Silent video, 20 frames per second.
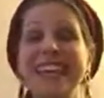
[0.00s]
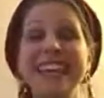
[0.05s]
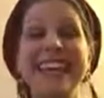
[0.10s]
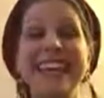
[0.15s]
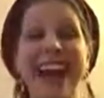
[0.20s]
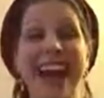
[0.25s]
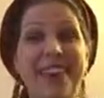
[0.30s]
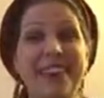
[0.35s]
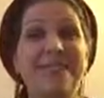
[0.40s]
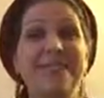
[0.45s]

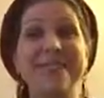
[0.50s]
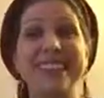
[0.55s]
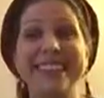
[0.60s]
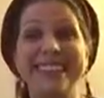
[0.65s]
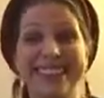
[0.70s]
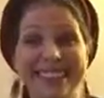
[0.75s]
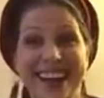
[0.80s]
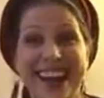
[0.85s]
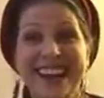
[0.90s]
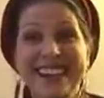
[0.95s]

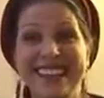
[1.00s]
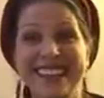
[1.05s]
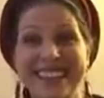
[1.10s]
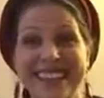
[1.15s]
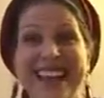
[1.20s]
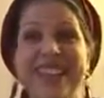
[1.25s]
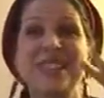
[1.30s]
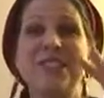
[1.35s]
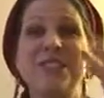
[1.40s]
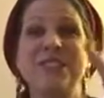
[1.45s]
gathering dust
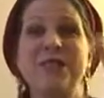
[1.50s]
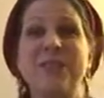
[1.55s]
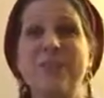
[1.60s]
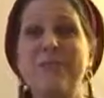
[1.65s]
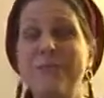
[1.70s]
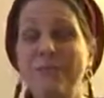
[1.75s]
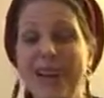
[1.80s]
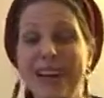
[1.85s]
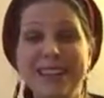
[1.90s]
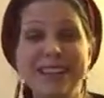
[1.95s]
as you
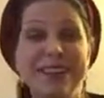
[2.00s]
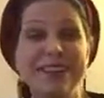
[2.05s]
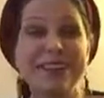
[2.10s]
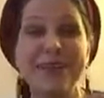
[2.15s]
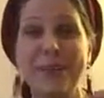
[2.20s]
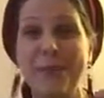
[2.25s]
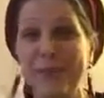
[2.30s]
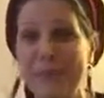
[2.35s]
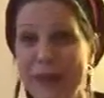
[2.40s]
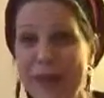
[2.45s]
bust
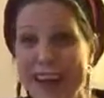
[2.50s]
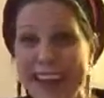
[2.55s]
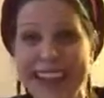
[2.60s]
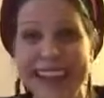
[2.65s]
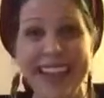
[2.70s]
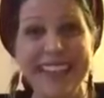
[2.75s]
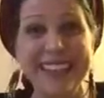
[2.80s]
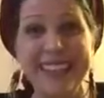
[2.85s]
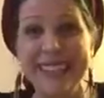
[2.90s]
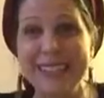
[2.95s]
your butt
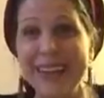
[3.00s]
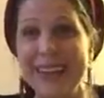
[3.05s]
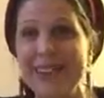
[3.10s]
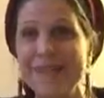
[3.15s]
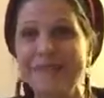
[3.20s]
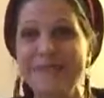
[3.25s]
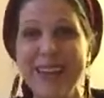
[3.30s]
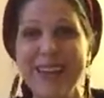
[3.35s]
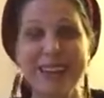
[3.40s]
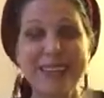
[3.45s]
at
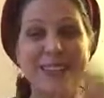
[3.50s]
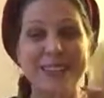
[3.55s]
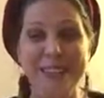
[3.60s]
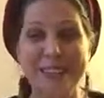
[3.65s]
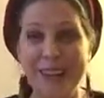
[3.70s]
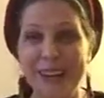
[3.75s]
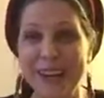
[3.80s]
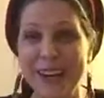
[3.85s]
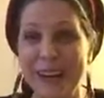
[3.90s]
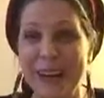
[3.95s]
some
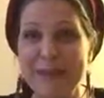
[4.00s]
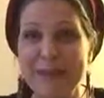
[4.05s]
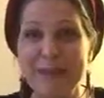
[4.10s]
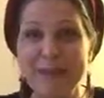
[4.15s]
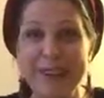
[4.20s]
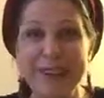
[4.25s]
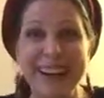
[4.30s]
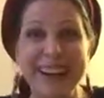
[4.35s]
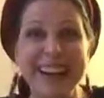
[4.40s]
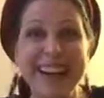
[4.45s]
startup
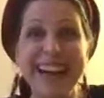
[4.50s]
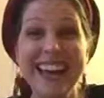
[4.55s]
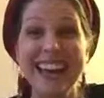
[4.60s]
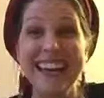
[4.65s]
or